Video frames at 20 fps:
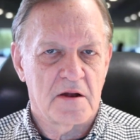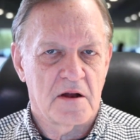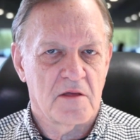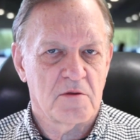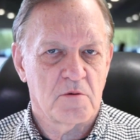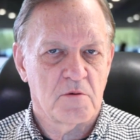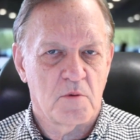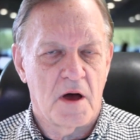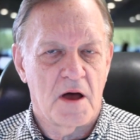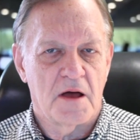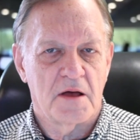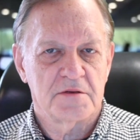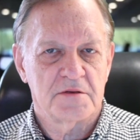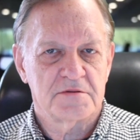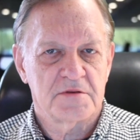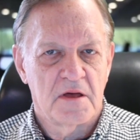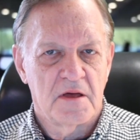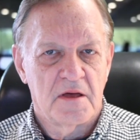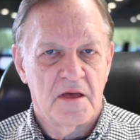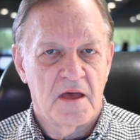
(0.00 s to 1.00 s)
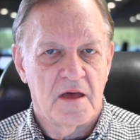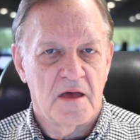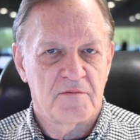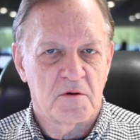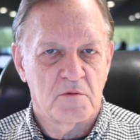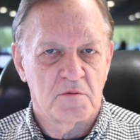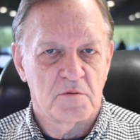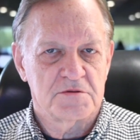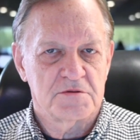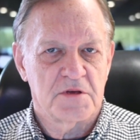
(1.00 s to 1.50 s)
Otherwise, if
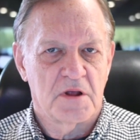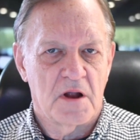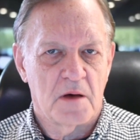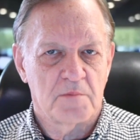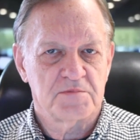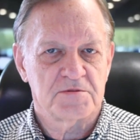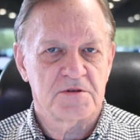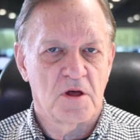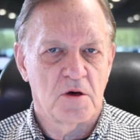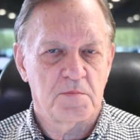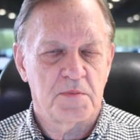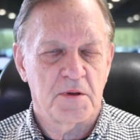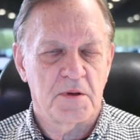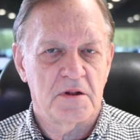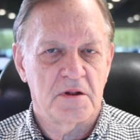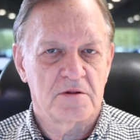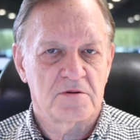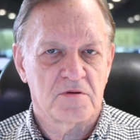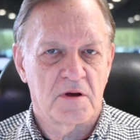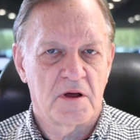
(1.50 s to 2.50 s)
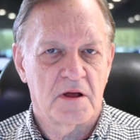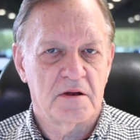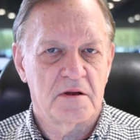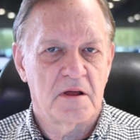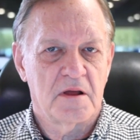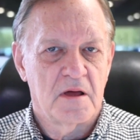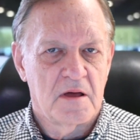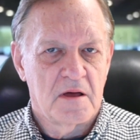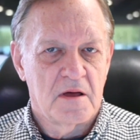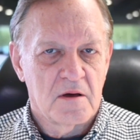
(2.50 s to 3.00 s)
it was an upsloping trend,